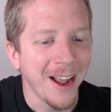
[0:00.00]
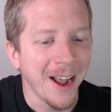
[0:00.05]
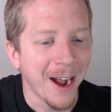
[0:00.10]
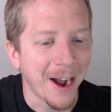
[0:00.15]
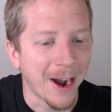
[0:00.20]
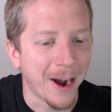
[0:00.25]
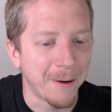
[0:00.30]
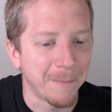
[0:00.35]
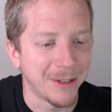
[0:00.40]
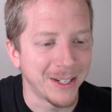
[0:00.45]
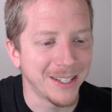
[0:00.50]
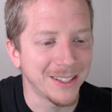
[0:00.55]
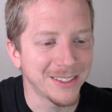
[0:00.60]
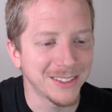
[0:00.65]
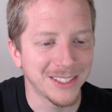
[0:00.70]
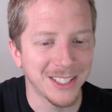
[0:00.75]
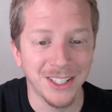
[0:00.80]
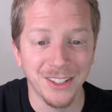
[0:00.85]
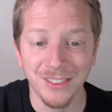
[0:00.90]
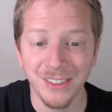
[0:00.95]
But here's
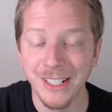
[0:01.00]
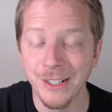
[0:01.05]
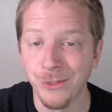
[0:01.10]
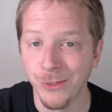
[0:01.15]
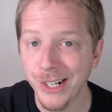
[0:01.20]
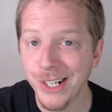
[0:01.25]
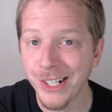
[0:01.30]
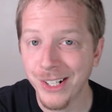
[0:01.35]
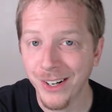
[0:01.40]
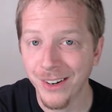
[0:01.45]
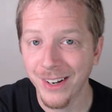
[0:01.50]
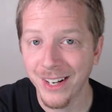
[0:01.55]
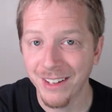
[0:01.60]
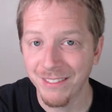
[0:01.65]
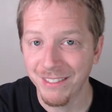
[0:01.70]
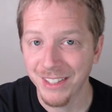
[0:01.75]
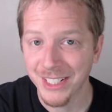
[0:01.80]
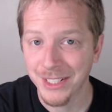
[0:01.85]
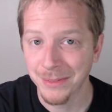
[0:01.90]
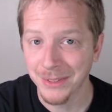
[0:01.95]
the three reoccurring
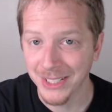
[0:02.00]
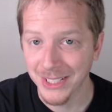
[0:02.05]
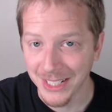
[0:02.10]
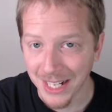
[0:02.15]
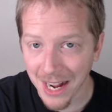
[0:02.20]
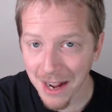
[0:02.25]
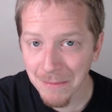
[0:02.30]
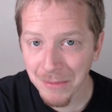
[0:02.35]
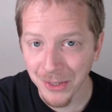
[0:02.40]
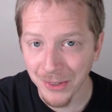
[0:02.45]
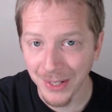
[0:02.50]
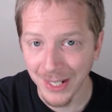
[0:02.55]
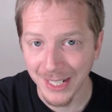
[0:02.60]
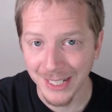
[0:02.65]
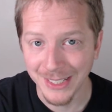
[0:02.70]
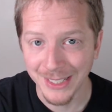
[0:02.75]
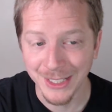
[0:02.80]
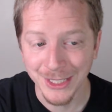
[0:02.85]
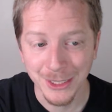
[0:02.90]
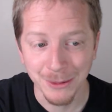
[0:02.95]
investments that I'm doing
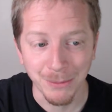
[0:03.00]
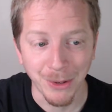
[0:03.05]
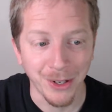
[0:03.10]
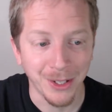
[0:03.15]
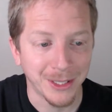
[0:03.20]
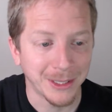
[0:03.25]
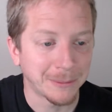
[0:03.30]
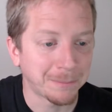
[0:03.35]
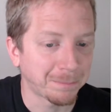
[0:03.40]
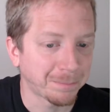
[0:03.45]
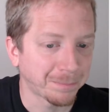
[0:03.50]
in this market.